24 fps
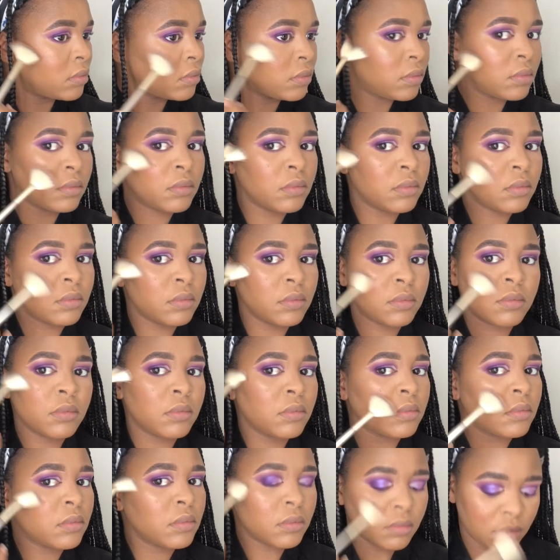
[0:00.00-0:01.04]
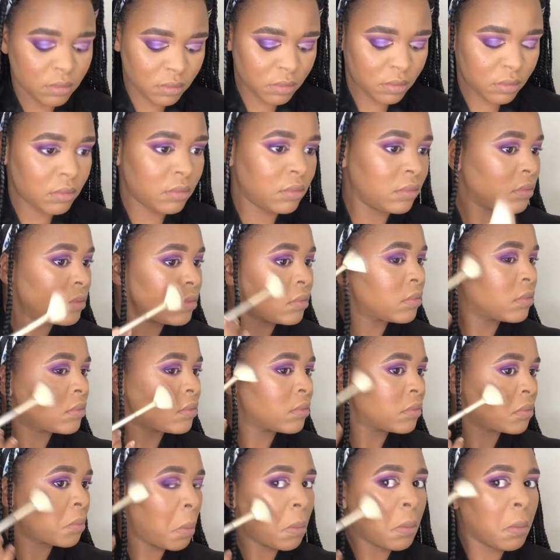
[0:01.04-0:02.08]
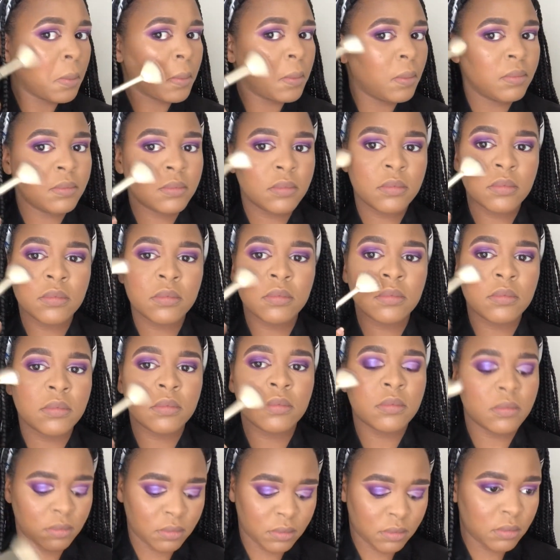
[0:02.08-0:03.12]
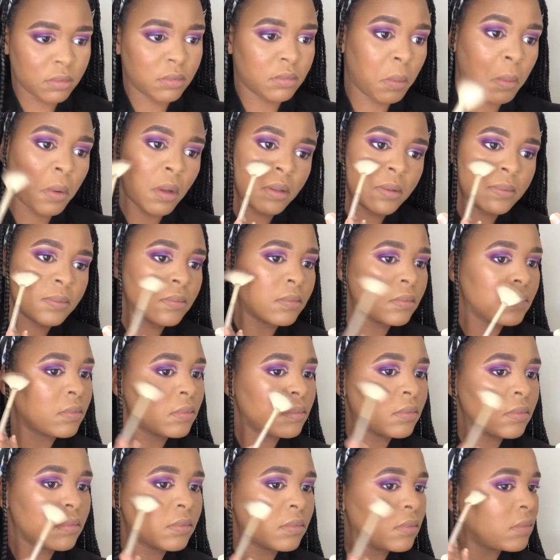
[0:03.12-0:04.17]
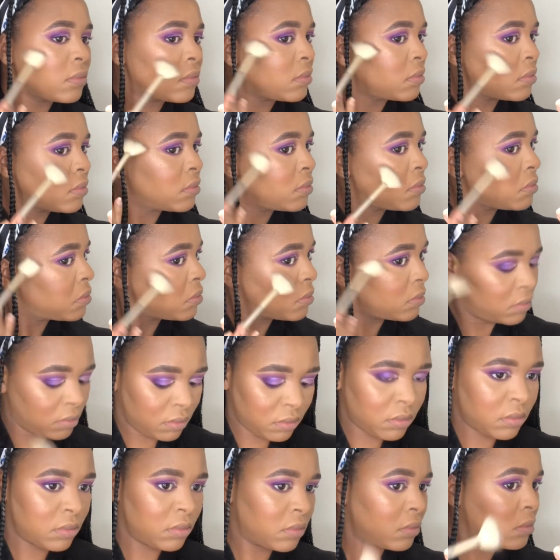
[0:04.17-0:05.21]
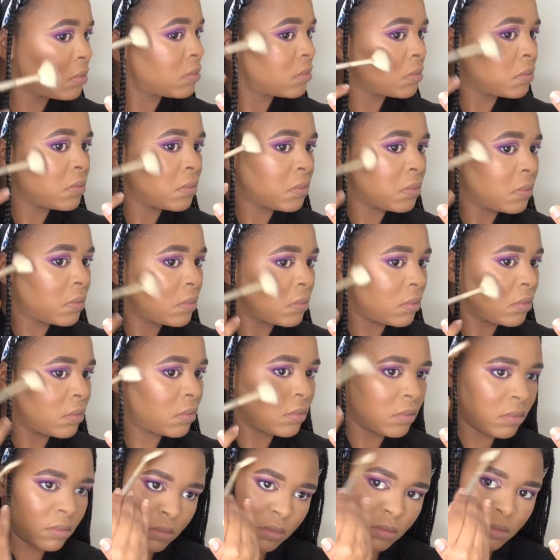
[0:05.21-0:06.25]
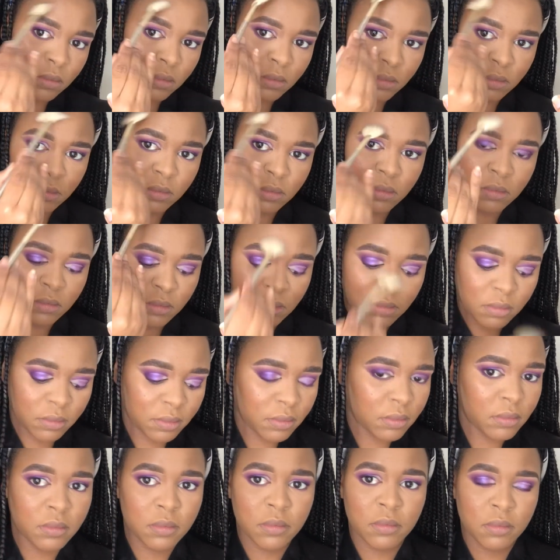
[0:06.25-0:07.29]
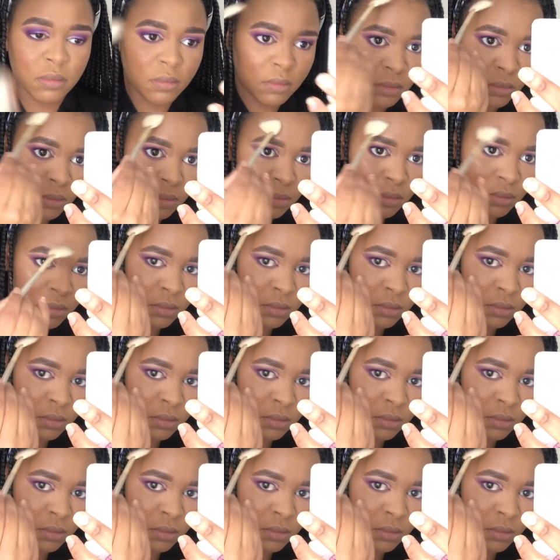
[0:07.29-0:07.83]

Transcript: Sorry I didn't show this, but I'm using the Wet n Wild Mega Glow highlighting powder in the shade called Crown of My Canopy.